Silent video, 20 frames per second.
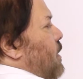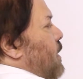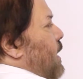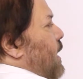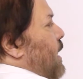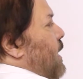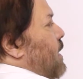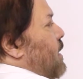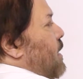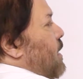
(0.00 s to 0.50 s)

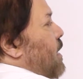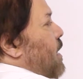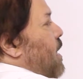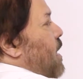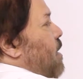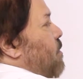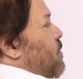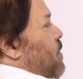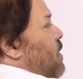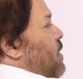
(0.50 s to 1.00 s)
and
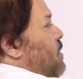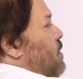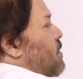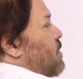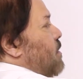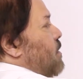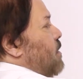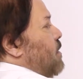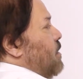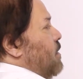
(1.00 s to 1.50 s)
lama.
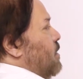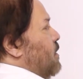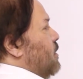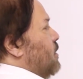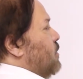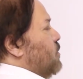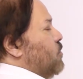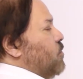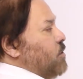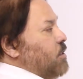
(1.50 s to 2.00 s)

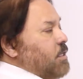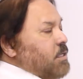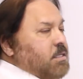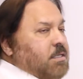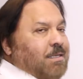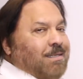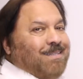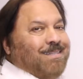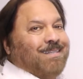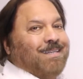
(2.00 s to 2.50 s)
So
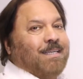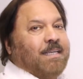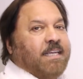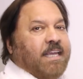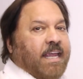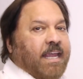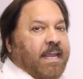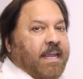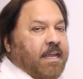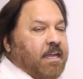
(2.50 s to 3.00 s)
this is
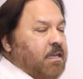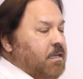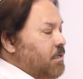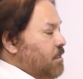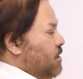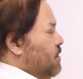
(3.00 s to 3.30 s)
K.